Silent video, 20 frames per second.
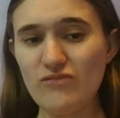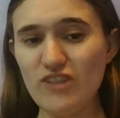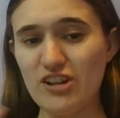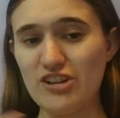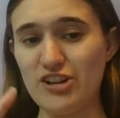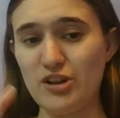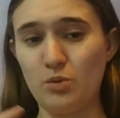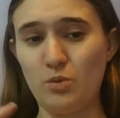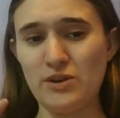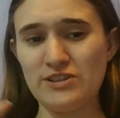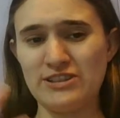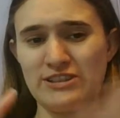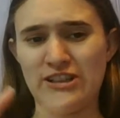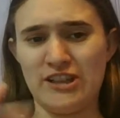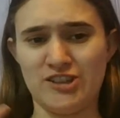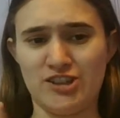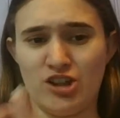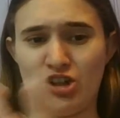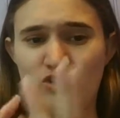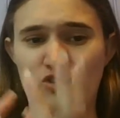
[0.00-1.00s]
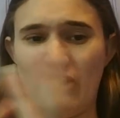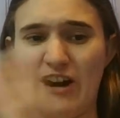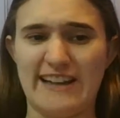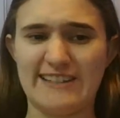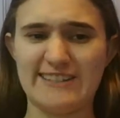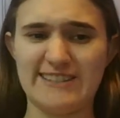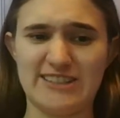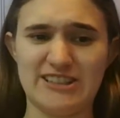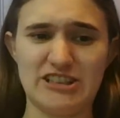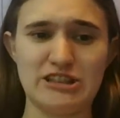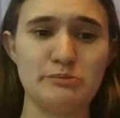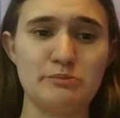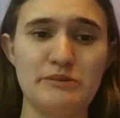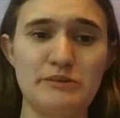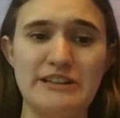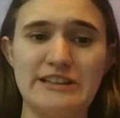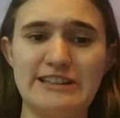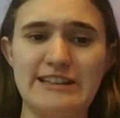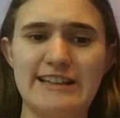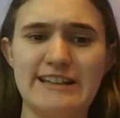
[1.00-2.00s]
there wasn't a Tarrasque
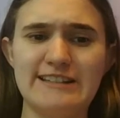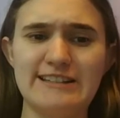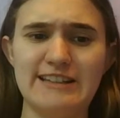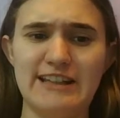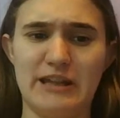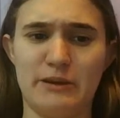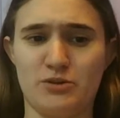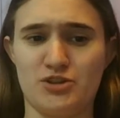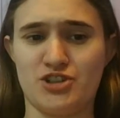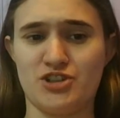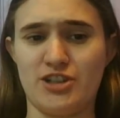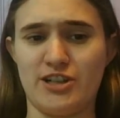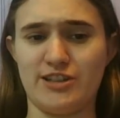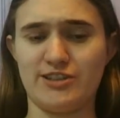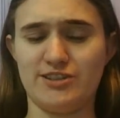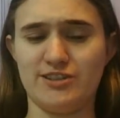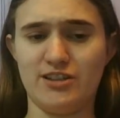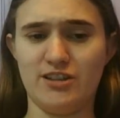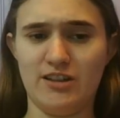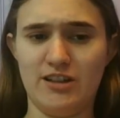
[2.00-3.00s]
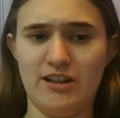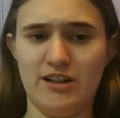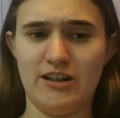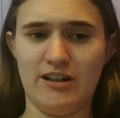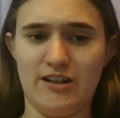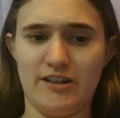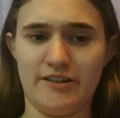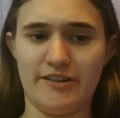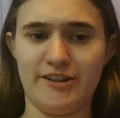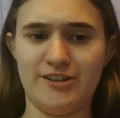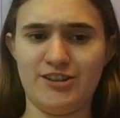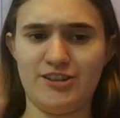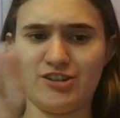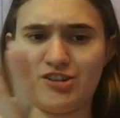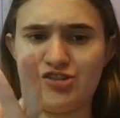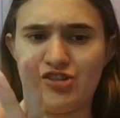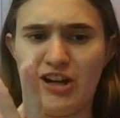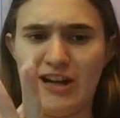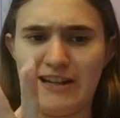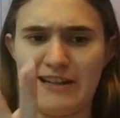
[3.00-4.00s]
species, it was just, this is a
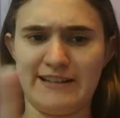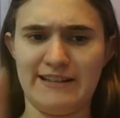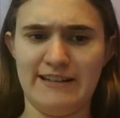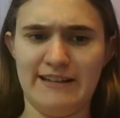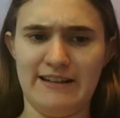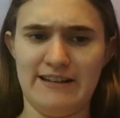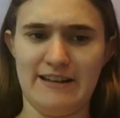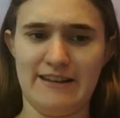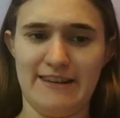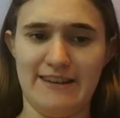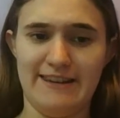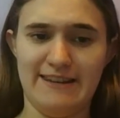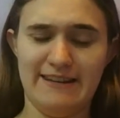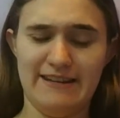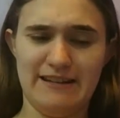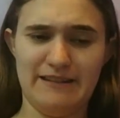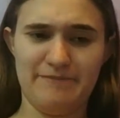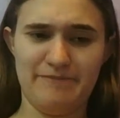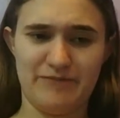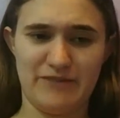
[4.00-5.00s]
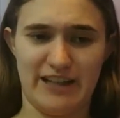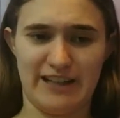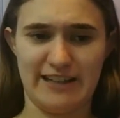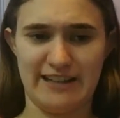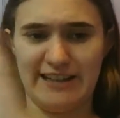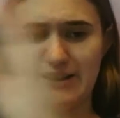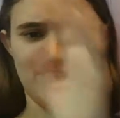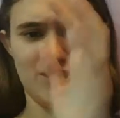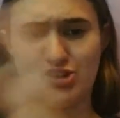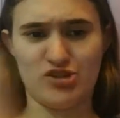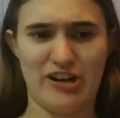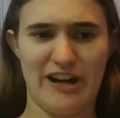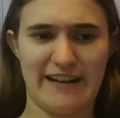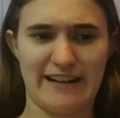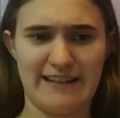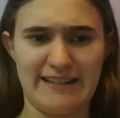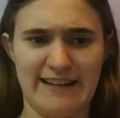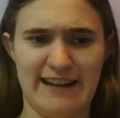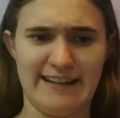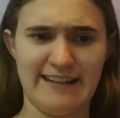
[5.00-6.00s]
dragon, like, it's a
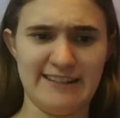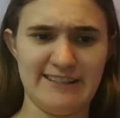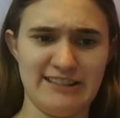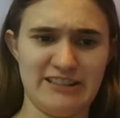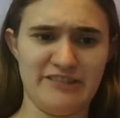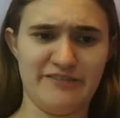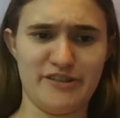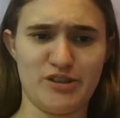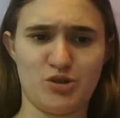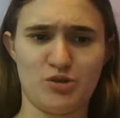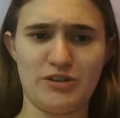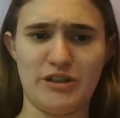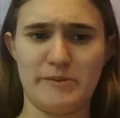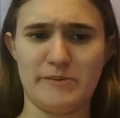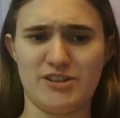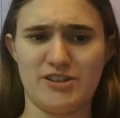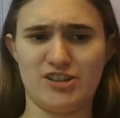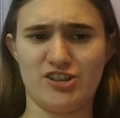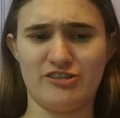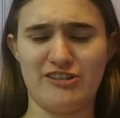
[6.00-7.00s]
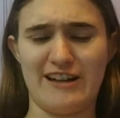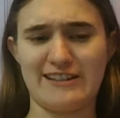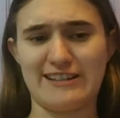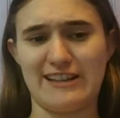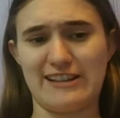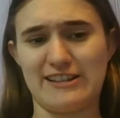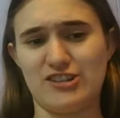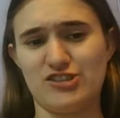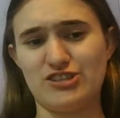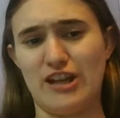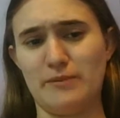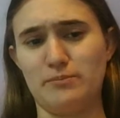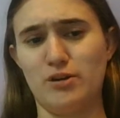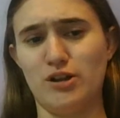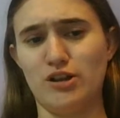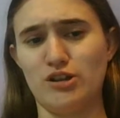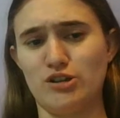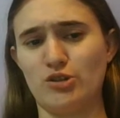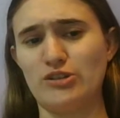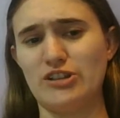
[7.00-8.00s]
dragon and its individual name is the Tarrasque. Like, there's not a
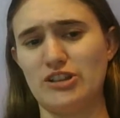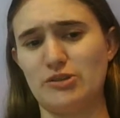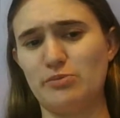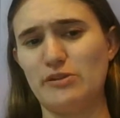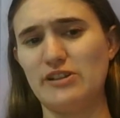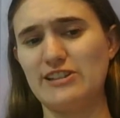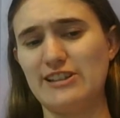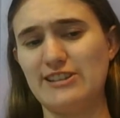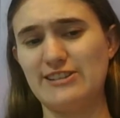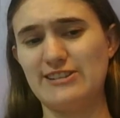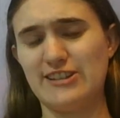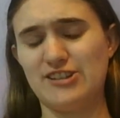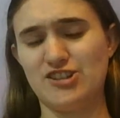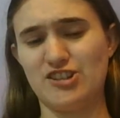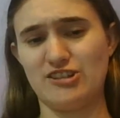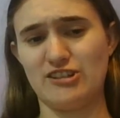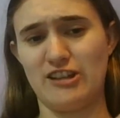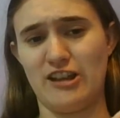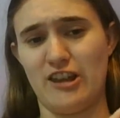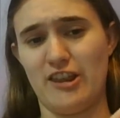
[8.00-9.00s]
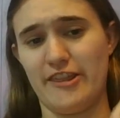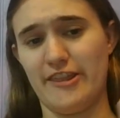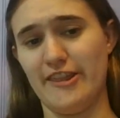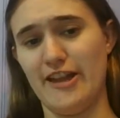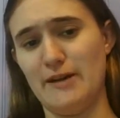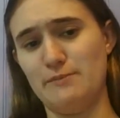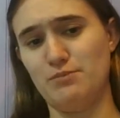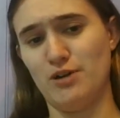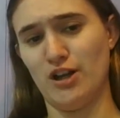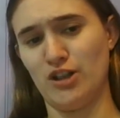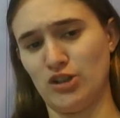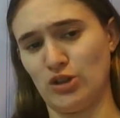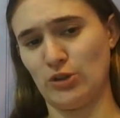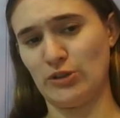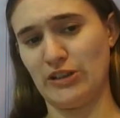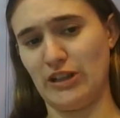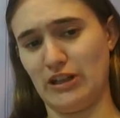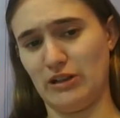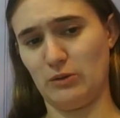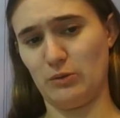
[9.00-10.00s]
Paluda species, it's just the
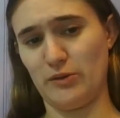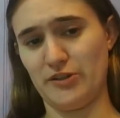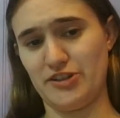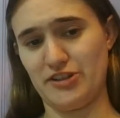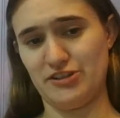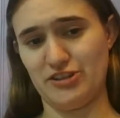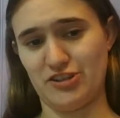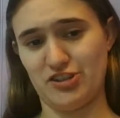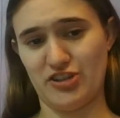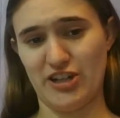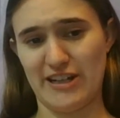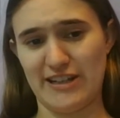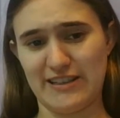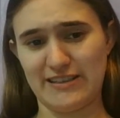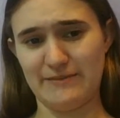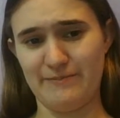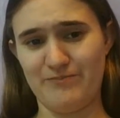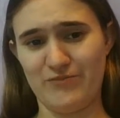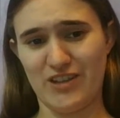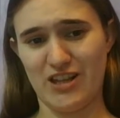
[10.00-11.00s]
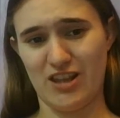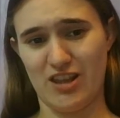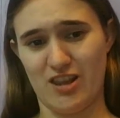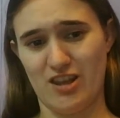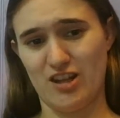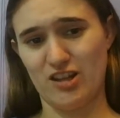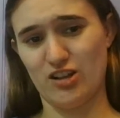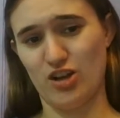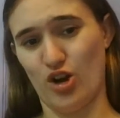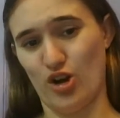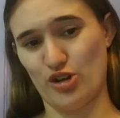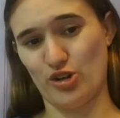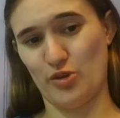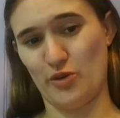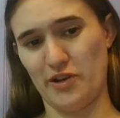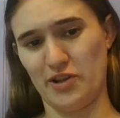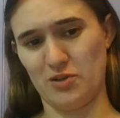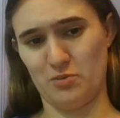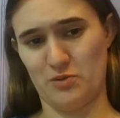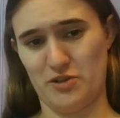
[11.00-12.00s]
Paluda, which is a dragon. The
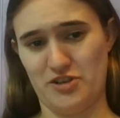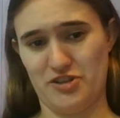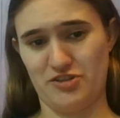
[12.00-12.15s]
Gargoyle, which